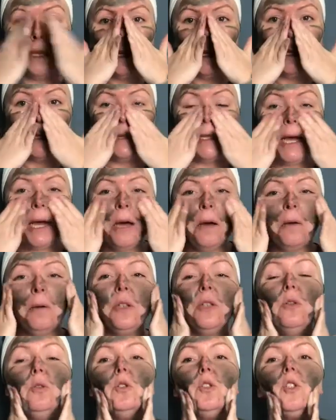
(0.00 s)
Now,
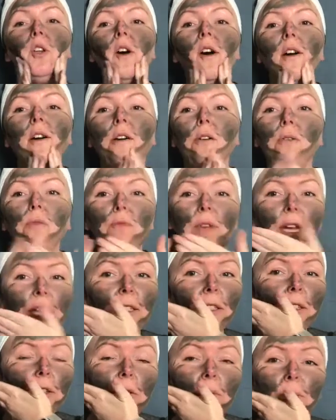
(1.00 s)
your Charcoal
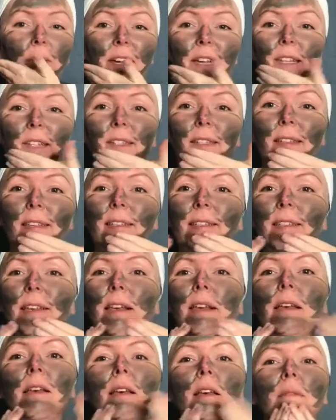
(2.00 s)
Rescue Mask is
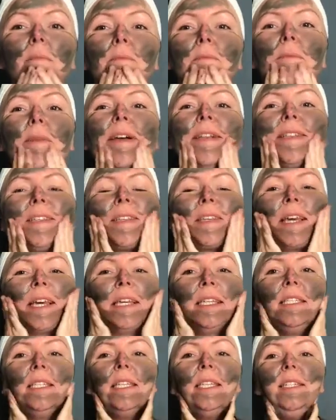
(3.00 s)
a
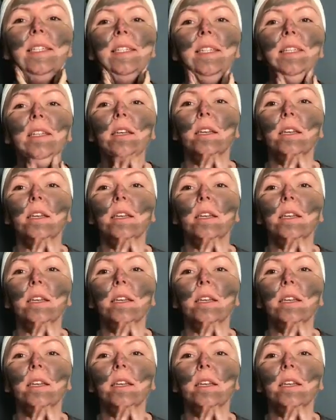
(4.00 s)
medicated